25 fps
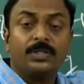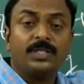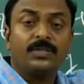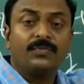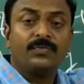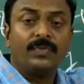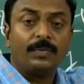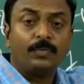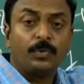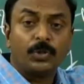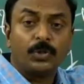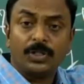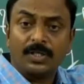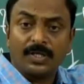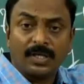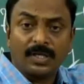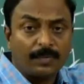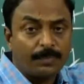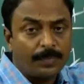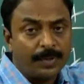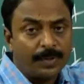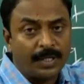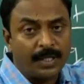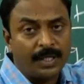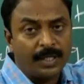the web hosting
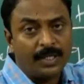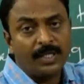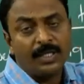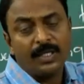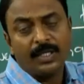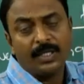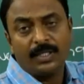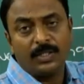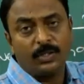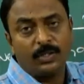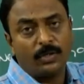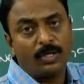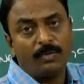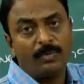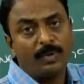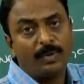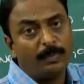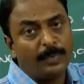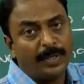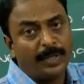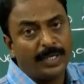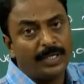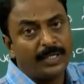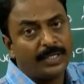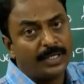company, they will
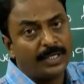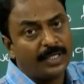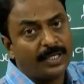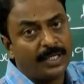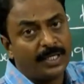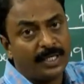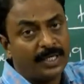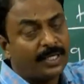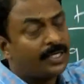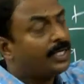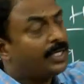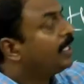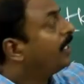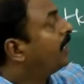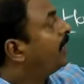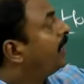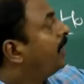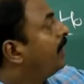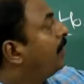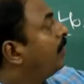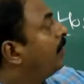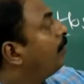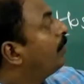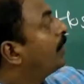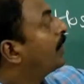be maintaining
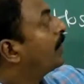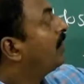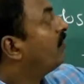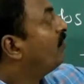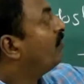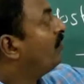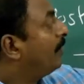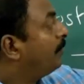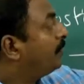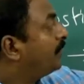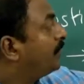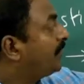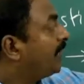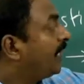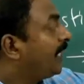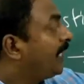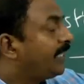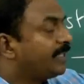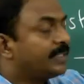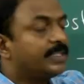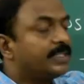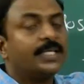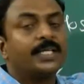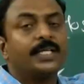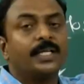number of
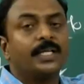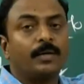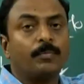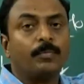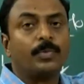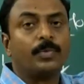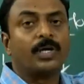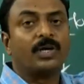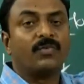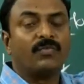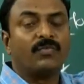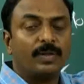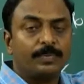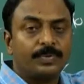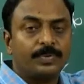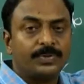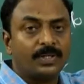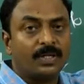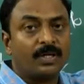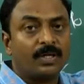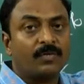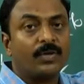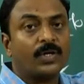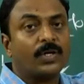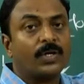websites, number of web
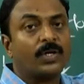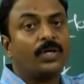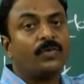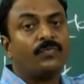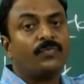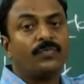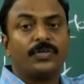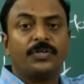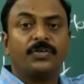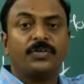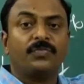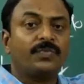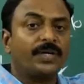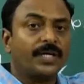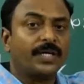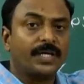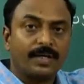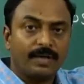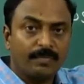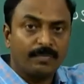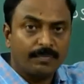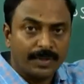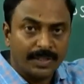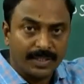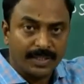server of
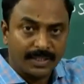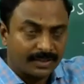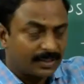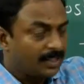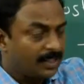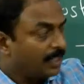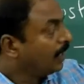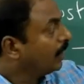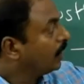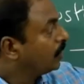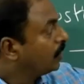different companies.